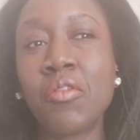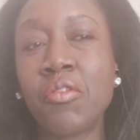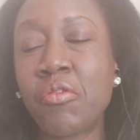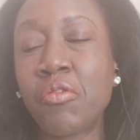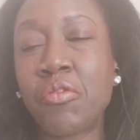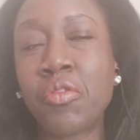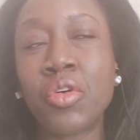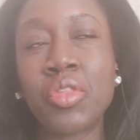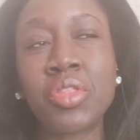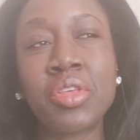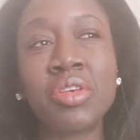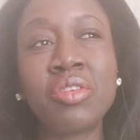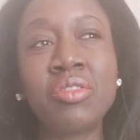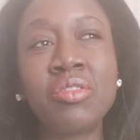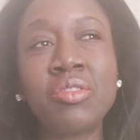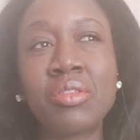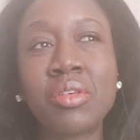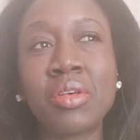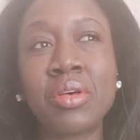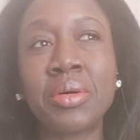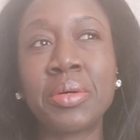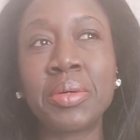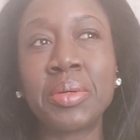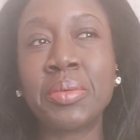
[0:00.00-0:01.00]
for
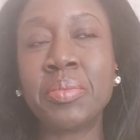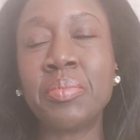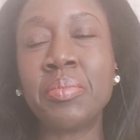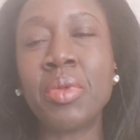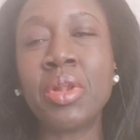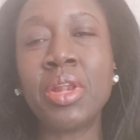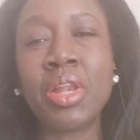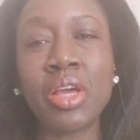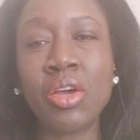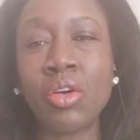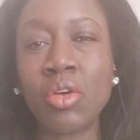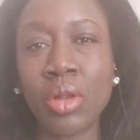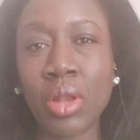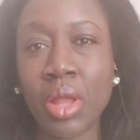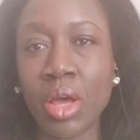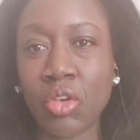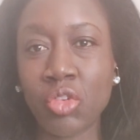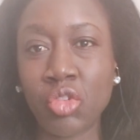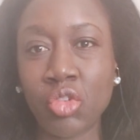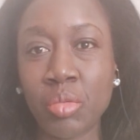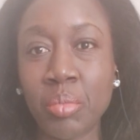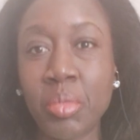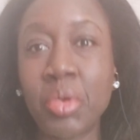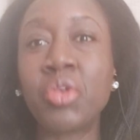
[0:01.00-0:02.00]
this legal
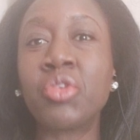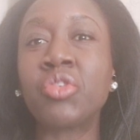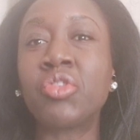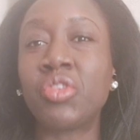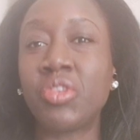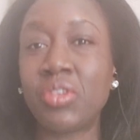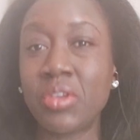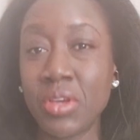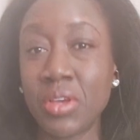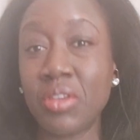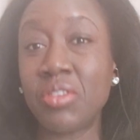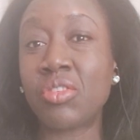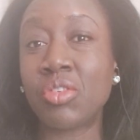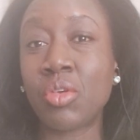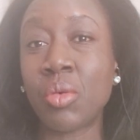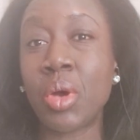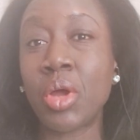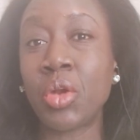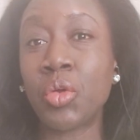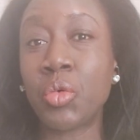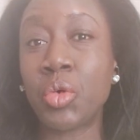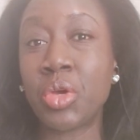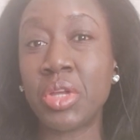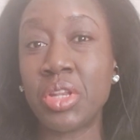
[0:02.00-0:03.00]
action because she is the
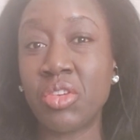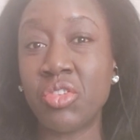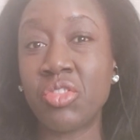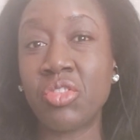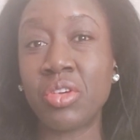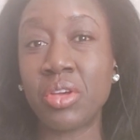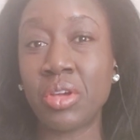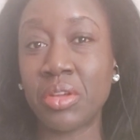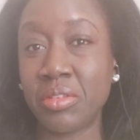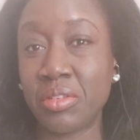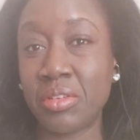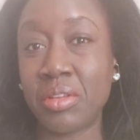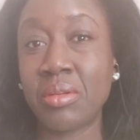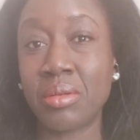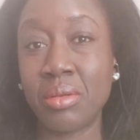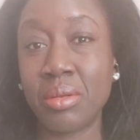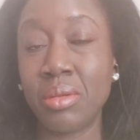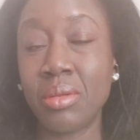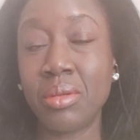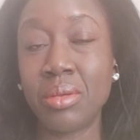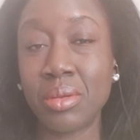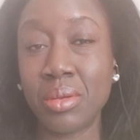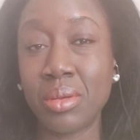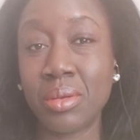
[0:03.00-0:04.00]
one who initiated,
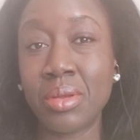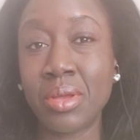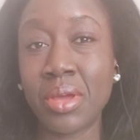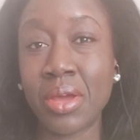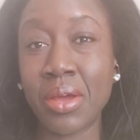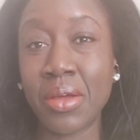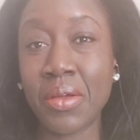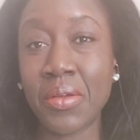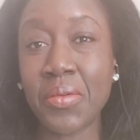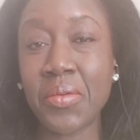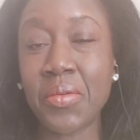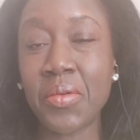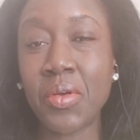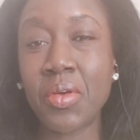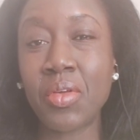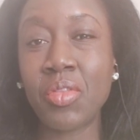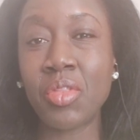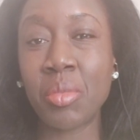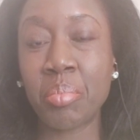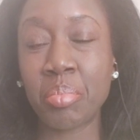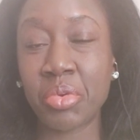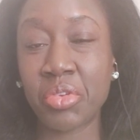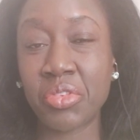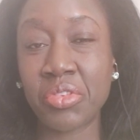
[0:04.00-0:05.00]

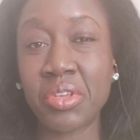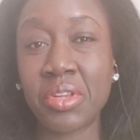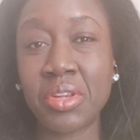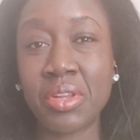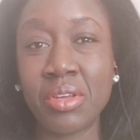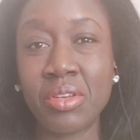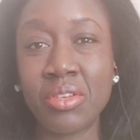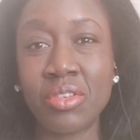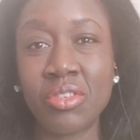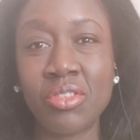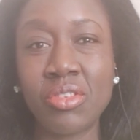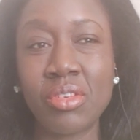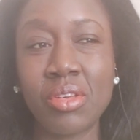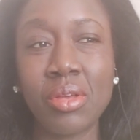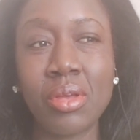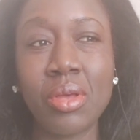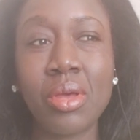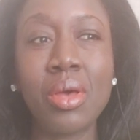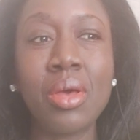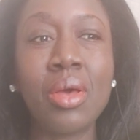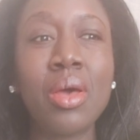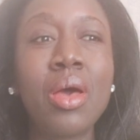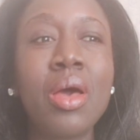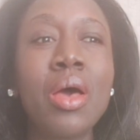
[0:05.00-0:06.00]
the proceedings.
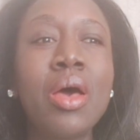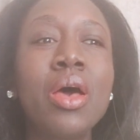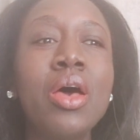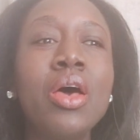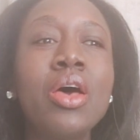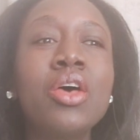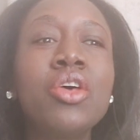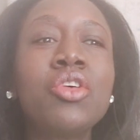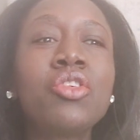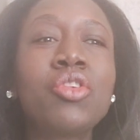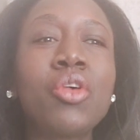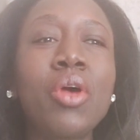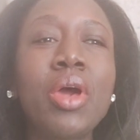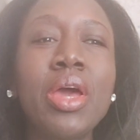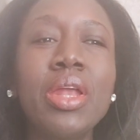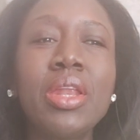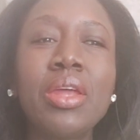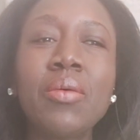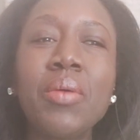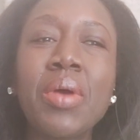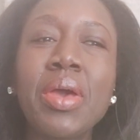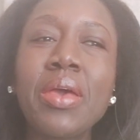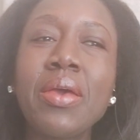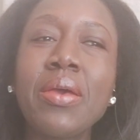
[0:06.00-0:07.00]
So
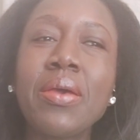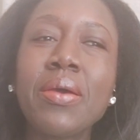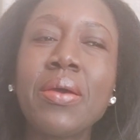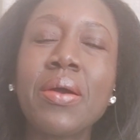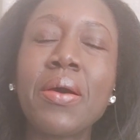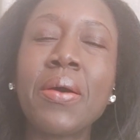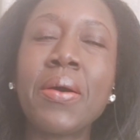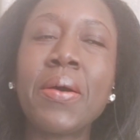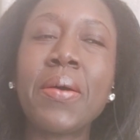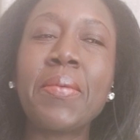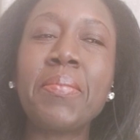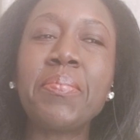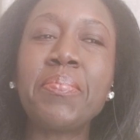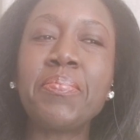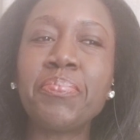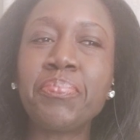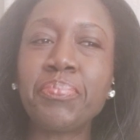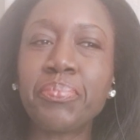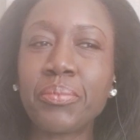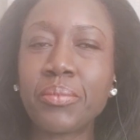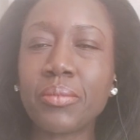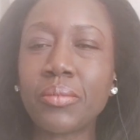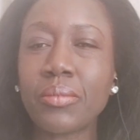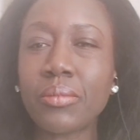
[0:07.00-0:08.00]
anyway,
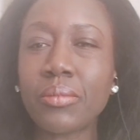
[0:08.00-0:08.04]
to